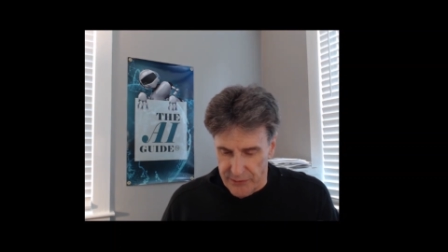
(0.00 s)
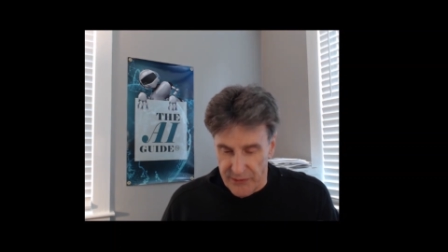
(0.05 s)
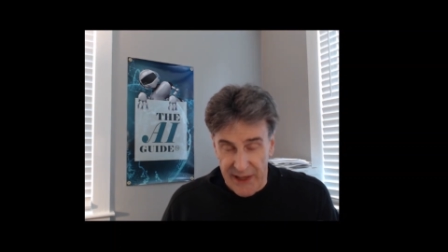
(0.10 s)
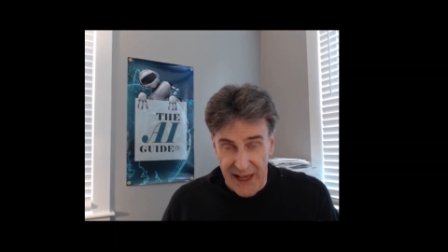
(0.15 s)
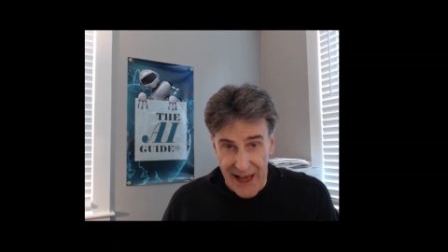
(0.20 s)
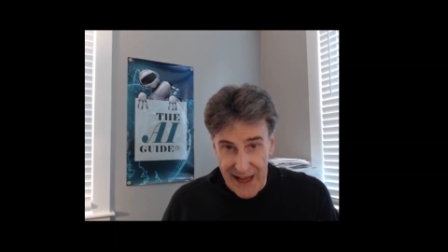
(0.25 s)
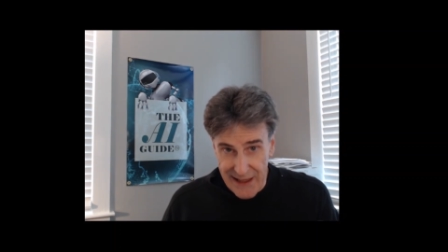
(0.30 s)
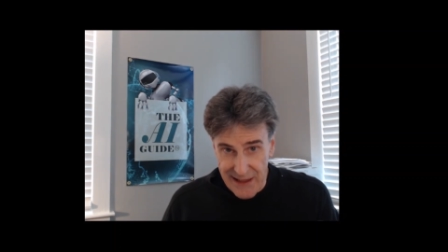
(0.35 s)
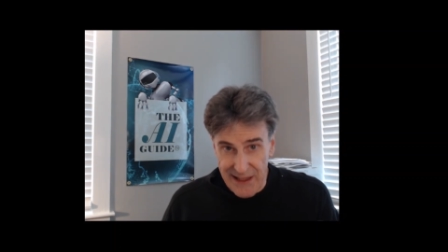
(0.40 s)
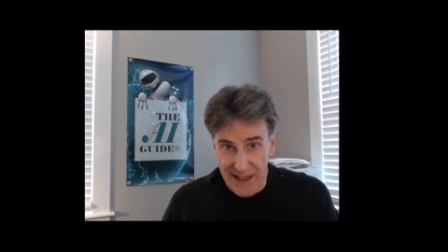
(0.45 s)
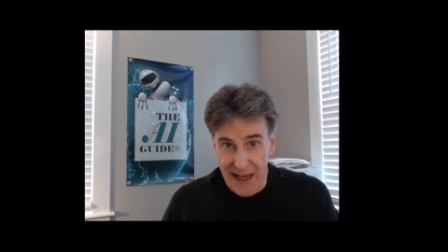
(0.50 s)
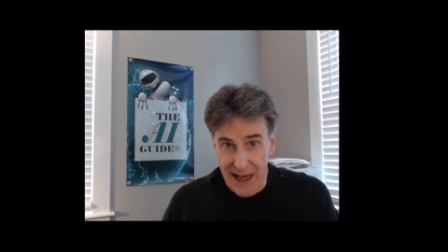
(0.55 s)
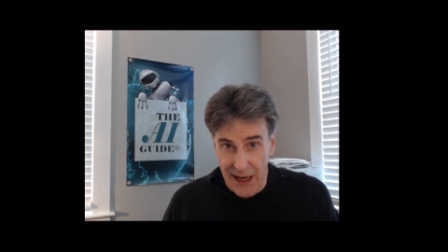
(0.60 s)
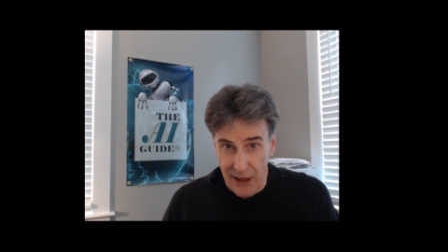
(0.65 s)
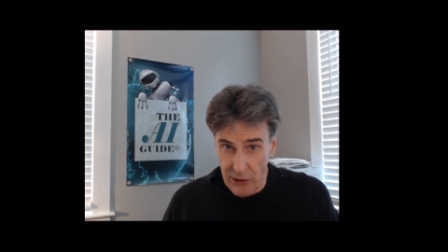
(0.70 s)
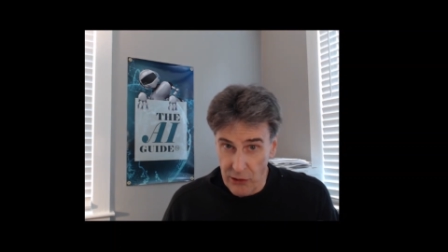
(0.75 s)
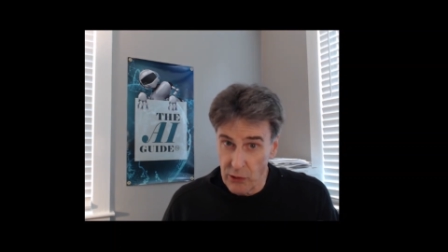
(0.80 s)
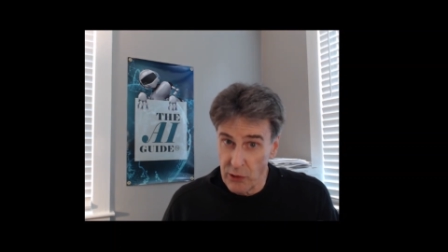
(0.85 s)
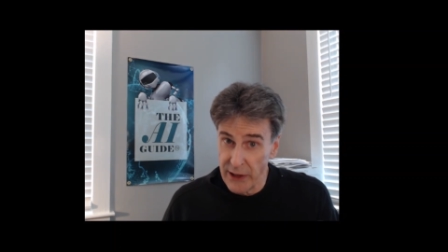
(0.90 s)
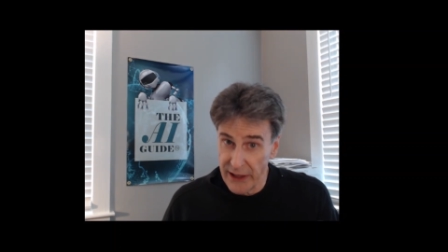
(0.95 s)
That's
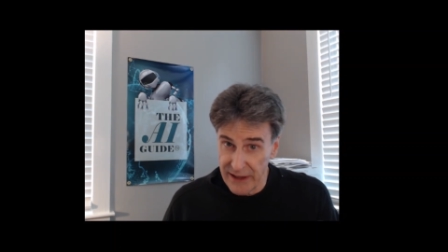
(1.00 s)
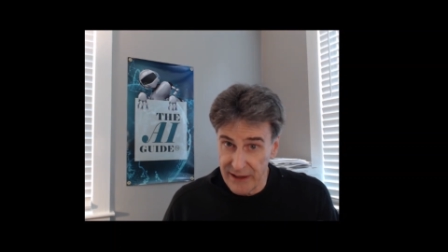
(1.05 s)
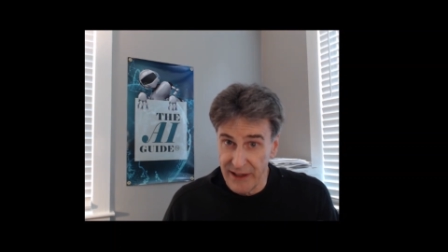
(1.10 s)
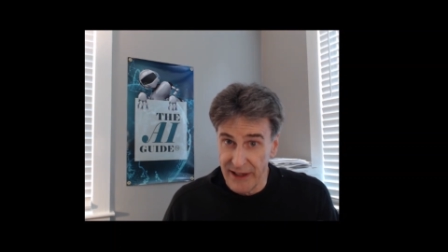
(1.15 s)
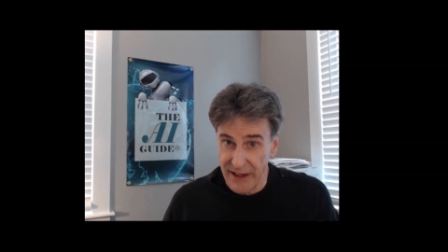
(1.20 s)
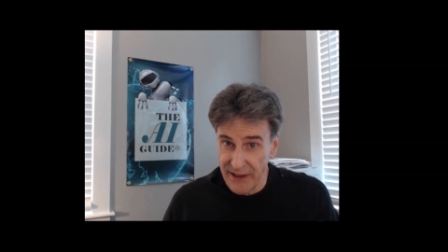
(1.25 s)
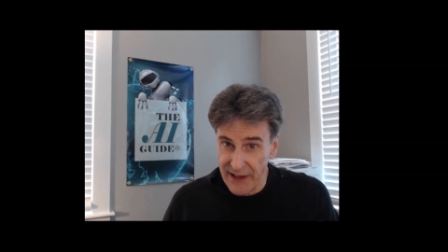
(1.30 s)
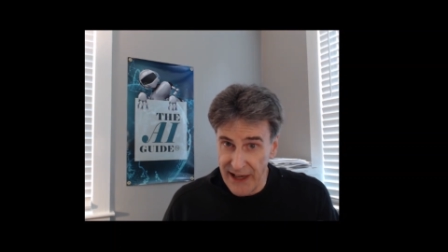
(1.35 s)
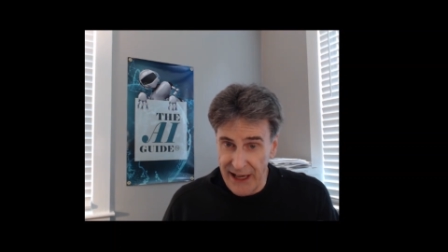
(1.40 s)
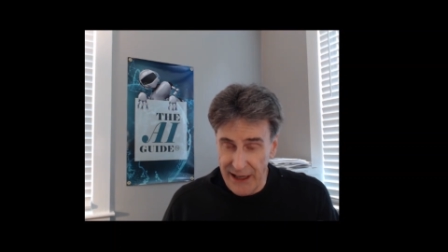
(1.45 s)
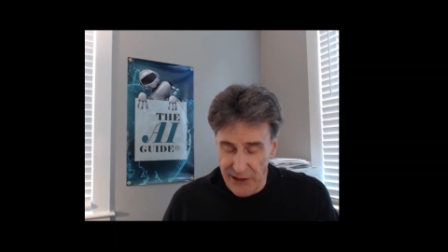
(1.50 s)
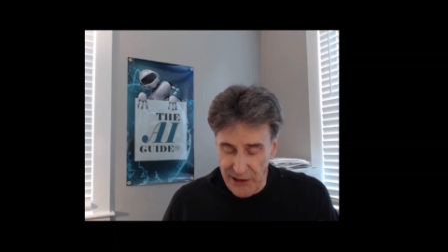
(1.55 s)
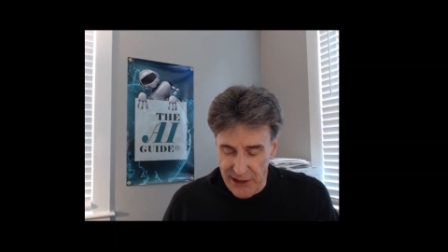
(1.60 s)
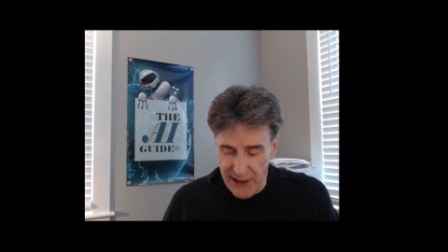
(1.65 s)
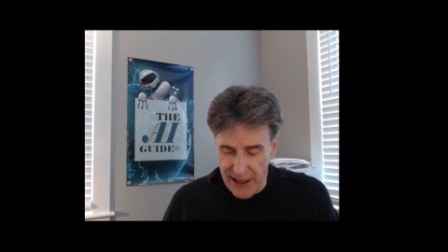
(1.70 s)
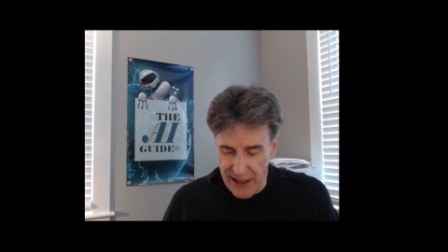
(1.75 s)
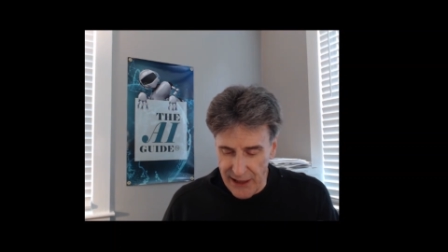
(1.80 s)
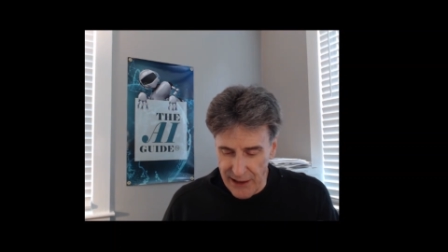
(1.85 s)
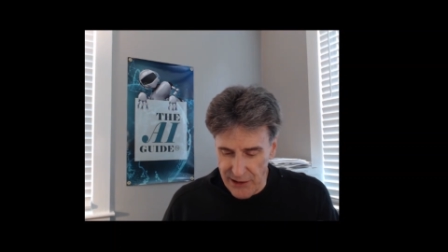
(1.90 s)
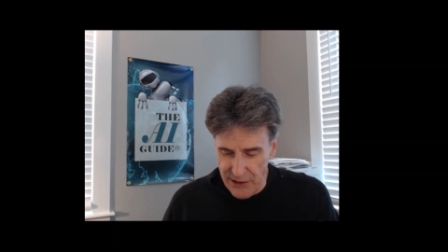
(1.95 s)
how quickly that
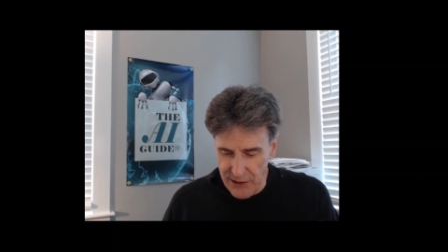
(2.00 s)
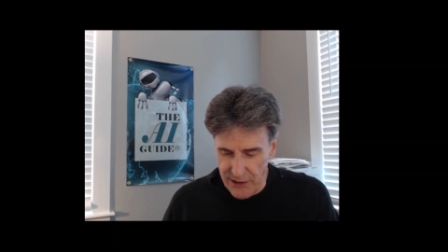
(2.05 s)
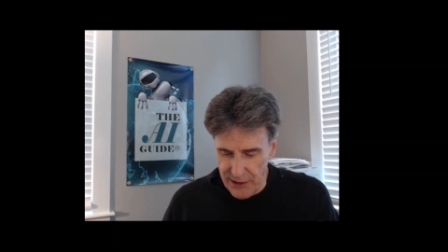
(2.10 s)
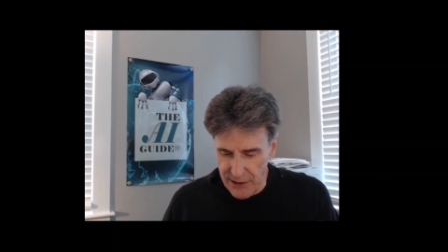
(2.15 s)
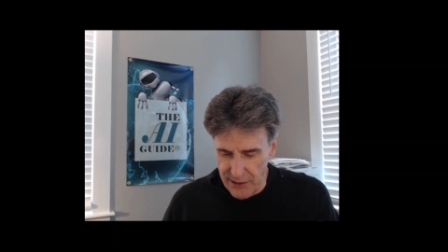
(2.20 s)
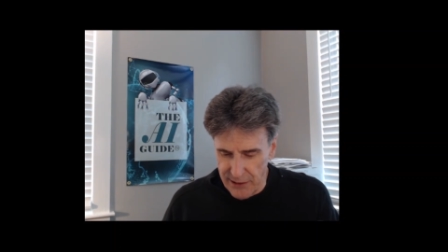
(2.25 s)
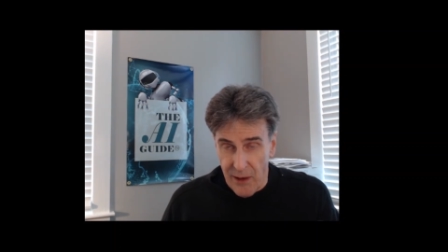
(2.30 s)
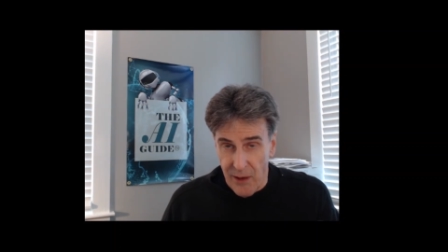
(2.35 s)
changed.